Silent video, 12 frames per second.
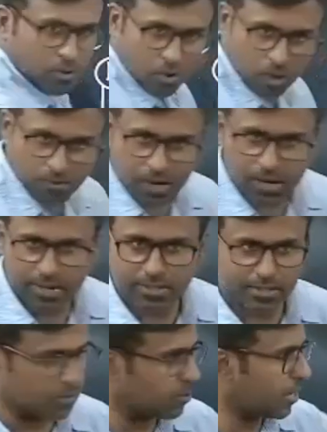know world
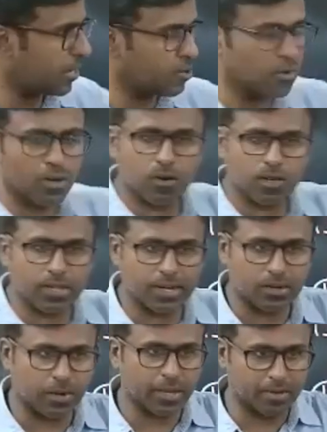history only, you will know
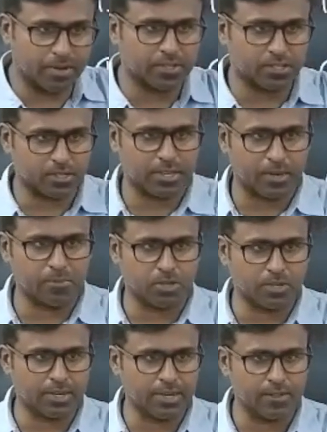that why Britishers came to
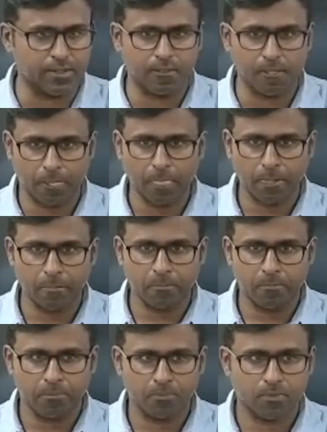India.
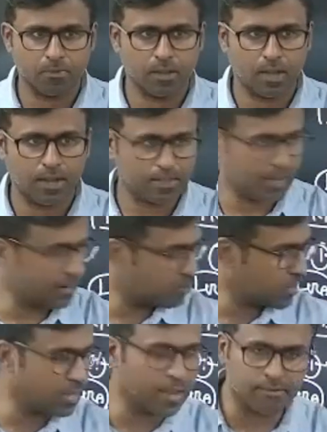That is
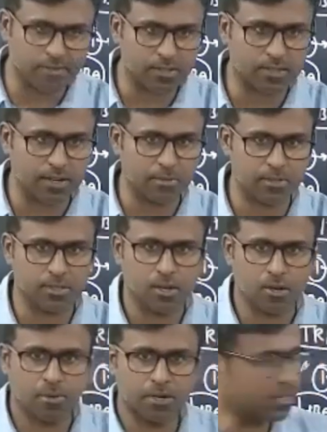why they have this syllabus.
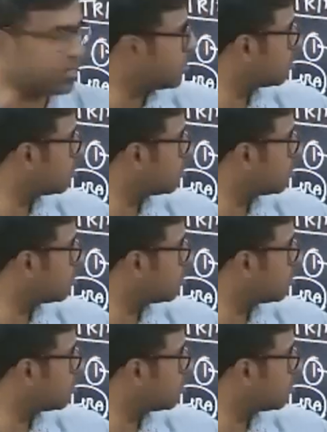Britishers,